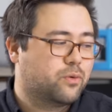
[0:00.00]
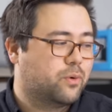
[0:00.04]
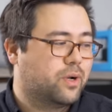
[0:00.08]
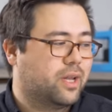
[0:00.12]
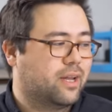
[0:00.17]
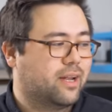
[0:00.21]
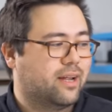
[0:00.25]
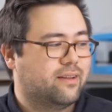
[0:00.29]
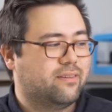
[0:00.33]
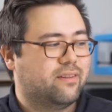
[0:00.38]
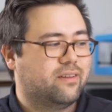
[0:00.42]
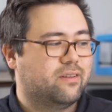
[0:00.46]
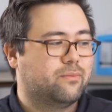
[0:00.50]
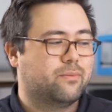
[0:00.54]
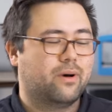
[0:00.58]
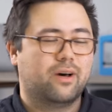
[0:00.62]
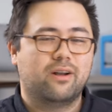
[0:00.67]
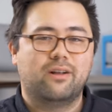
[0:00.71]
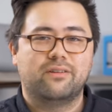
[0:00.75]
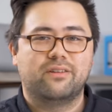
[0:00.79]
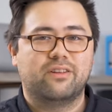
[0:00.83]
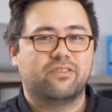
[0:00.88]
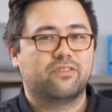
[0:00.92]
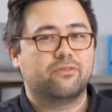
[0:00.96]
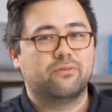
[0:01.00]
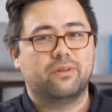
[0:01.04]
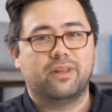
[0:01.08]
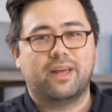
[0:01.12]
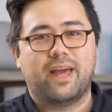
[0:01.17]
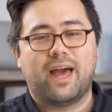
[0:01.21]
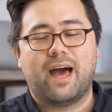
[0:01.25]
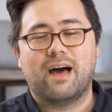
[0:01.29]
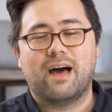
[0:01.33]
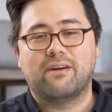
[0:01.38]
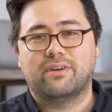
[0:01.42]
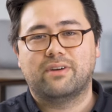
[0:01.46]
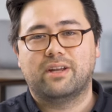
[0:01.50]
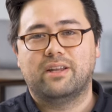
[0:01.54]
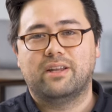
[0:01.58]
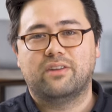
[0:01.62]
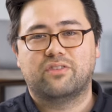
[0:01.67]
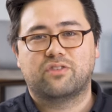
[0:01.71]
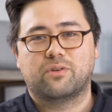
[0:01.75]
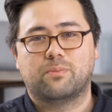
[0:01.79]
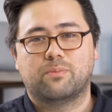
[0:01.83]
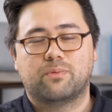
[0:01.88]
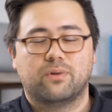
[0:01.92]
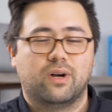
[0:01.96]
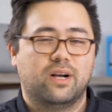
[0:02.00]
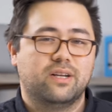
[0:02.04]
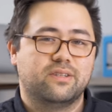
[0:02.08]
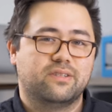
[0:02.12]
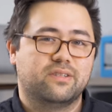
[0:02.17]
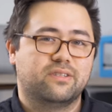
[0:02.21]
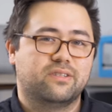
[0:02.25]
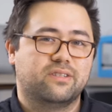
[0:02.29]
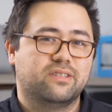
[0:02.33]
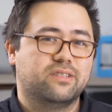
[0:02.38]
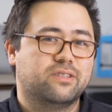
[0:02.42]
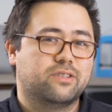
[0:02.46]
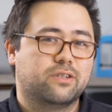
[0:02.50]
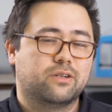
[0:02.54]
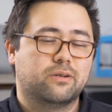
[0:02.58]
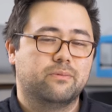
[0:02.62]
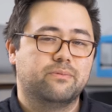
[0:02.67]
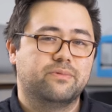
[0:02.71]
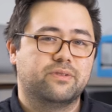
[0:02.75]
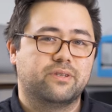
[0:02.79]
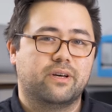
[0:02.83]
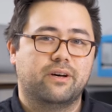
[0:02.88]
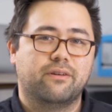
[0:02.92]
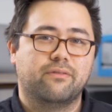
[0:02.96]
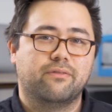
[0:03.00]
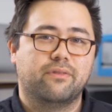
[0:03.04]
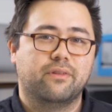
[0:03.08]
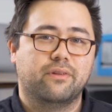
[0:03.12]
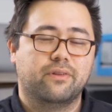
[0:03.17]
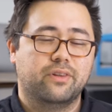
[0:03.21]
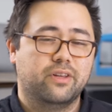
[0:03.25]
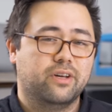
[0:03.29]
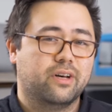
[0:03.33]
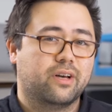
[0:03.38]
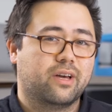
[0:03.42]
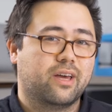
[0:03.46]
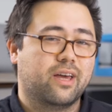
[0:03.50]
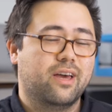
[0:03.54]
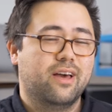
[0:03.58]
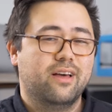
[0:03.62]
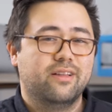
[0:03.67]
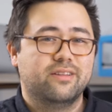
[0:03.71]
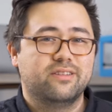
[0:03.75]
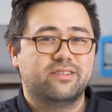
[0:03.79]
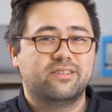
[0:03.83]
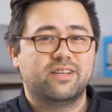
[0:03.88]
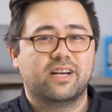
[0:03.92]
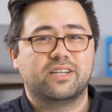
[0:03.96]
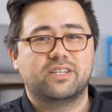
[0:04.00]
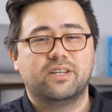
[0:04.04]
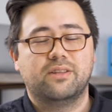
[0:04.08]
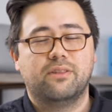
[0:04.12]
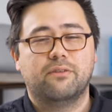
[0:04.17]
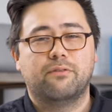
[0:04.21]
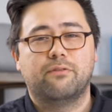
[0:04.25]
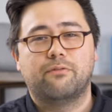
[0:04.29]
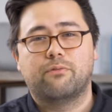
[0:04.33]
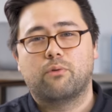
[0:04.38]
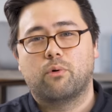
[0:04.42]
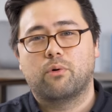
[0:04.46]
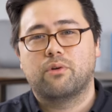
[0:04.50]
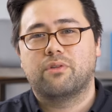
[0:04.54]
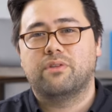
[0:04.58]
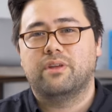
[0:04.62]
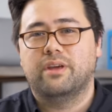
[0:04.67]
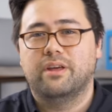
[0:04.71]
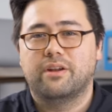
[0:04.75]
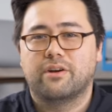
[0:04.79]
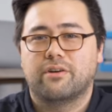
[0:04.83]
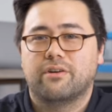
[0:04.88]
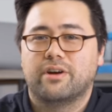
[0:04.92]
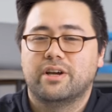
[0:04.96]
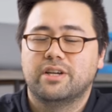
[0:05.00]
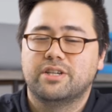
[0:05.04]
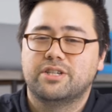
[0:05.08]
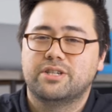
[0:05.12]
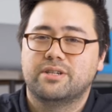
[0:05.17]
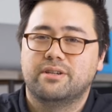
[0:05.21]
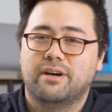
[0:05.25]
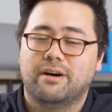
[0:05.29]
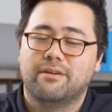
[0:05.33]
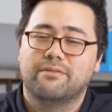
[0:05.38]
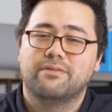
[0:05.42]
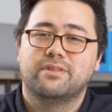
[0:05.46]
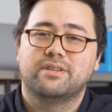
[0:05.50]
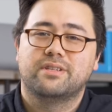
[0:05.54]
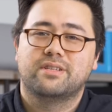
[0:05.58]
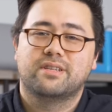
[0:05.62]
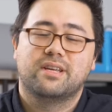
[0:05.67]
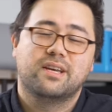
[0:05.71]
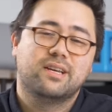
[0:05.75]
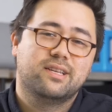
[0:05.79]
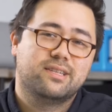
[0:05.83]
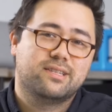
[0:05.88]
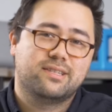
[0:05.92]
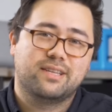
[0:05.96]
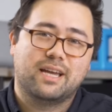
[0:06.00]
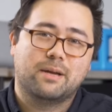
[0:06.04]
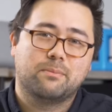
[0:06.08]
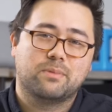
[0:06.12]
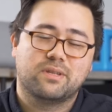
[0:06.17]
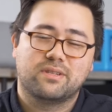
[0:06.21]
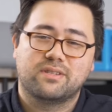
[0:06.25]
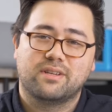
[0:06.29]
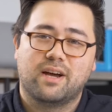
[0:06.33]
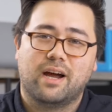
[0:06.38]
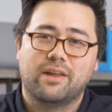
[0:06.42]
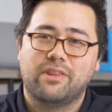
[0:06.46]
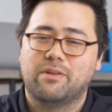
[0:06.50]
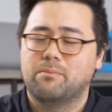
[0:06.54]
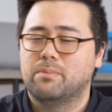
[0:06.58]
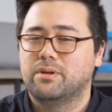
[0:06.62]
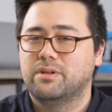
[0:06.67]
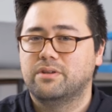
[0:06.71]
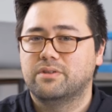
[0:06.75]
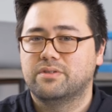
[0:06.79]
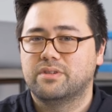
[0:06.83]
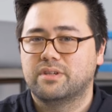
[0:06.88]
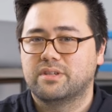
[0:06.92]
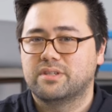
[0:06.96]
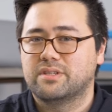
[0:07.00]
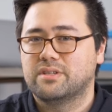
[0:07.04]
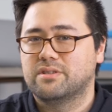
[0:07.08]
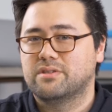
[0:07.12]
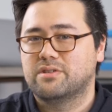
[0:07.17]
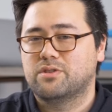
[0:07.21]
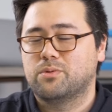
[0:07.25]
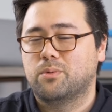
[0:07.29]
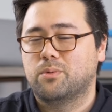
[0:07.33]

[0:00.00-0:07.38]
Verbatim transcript: 2019 model doesn't really have any surprises in terms of the look. This is actually the fourth iteration of this same design they've been using since